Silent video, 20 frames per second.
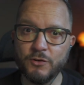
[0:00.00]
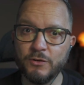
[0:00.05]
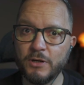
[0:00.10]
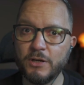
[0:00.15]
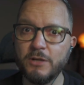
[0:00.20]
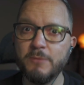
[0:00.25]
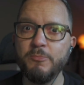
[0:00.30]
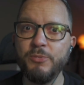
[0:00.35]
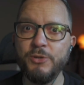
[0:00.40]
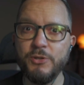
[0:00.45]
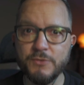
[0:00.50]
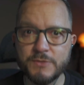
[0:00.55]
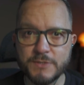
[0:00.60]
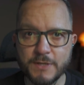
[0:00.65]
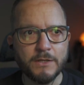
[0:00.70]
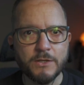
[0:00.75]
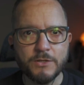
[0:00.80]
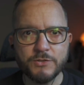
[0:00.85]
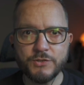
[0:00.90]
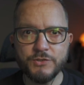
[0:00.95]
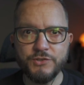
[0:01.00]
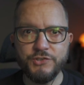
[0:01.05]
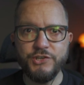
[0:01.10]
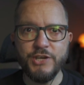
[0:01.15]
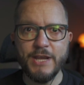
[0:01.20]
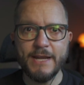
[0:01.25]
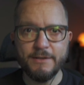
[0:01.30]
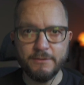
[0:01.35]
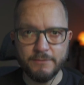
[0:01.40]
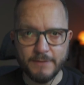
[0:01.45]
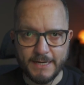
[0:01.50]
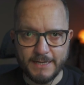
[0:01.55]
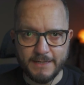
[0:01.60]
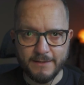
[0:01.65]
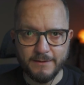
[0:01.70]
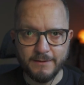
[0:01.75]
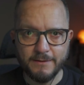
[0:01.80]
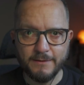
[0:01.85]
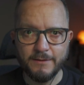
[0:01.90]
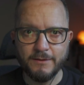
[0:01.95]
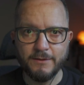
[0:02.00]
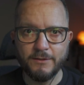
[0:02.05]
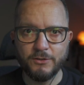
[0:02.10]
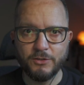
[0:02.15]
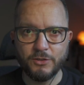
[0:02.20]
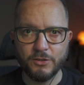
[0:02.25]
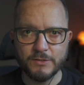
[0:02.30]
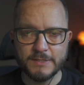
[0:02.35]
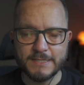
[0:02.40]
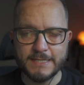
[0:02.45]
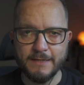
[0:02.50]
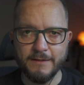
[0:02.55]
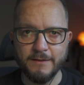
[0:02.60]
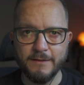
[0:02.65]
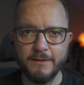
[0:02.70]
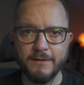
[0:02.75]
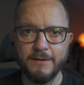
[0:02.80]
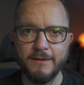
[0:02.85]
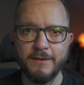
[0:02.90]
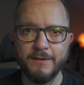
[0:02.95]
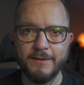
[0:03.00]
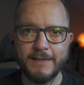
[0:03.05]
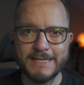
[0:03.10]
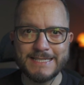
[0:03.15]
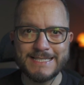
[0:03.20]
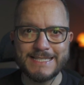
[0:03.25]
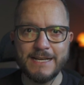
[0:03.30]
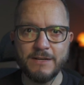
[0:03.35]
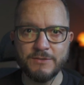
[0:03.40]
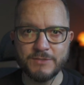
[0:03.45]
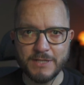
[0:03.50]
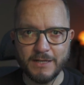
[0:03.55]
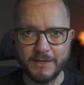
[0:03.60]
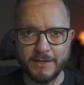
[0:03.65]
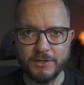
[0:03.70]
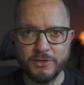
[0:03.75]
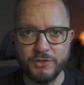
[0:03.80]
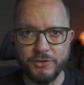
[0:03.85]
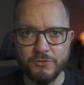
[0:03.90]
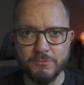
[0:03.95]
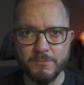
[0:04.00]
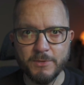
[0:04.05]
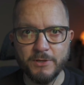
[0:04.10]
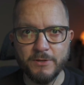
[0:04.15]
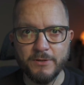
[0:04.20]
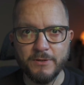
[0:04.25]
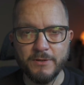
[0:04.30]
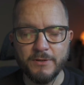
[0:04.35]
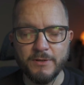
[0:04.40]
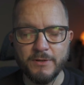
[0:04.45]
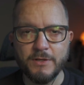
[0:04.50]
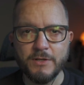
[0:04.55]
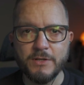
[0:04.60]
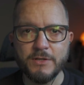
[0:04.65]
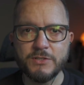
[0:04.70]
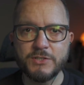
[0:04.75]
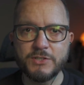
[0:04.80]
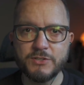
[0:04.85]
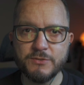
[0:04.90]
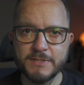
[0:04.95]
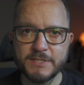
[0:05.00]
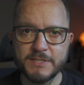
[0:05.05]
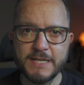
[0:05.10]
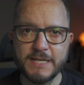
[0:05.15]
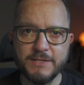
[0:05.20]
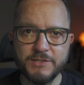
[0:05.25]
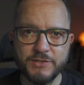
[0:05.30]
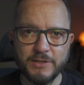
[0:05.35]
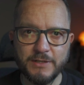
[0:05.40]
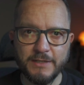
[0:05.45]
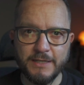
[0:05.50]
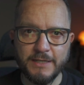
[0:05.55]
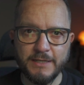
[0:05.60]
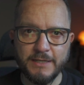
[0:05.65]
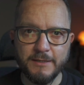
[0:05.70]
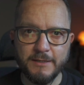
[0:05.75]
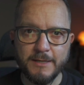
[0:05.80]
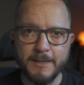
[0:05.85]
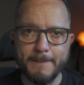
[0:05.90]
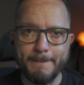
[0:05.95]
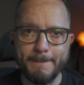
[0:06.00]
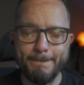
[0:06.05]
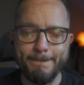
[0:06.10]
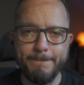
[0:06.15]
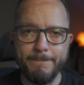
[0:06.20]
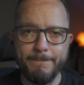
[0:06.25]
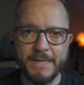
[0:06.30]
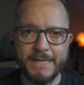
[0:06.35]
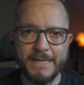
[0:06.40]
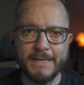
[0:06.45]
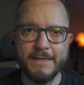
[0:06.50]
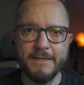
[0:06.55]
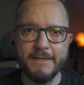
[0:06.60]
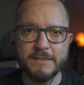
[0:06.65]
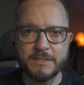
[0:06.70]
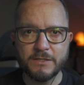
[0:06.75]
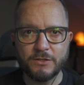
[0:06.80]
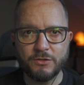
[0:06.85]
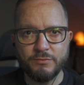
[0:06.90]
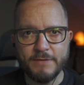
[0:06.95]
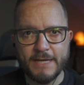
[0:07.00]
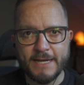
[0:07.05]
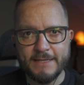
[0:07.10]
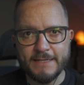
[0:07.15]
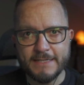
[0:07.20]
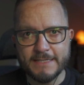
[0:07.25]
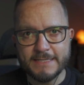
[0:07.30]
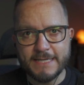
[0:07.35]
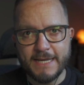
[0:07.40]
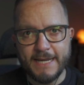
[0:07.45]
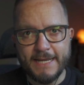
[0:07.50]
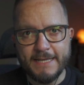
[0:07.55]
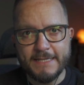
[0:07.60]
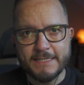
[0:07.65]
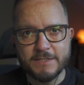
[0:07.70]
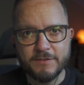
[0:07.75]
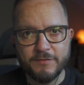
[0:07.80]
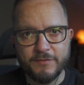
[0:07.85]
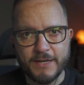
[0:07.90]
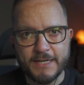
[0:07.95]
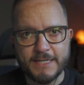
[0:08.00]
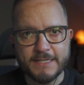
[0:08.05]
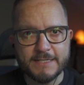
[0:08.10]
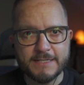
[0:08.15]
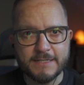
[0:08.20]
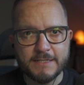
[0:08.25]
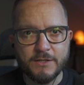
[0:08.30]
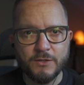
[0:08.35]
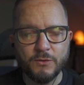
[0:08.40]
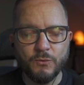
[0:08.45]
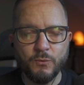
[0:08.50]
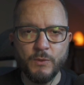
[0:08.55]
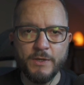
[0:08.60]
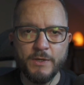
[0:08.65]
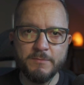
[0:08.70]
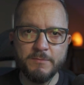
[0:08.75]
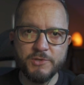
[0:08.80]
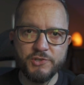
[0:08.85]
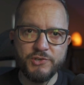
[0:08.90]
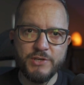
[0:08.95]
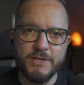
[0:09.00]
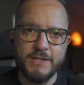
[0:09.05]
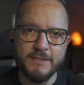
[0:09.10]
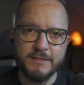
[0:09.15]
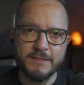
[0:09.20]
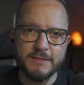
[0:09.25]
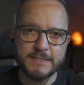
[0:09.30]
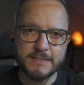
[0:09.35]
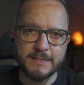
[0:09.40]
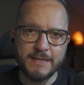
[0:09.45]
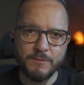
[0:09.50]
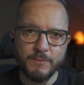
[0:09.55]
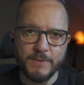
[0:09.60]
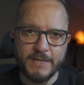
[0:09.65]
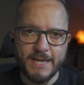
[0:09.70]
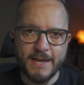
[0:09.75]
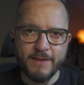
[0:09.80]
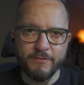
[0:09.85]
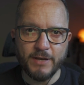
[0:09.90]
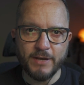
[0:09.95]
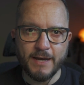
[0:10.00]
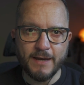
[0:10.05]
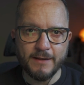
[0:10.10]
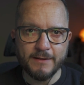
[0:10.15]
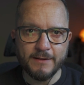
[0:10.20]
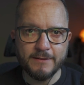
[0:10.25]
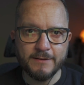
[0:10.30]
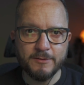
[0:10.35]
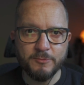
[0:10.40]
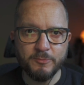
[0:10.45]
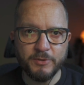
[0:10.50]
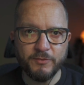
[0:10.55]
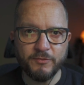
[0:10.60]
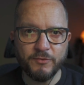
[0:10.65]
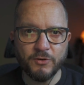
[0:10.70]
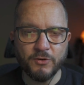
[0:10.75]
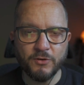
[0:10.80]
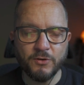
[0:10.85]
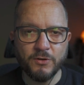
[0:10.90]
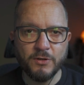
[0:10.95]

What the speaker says: computer to generate content that sounds like a human, to essentially begin to create this interface with machines that we never had before.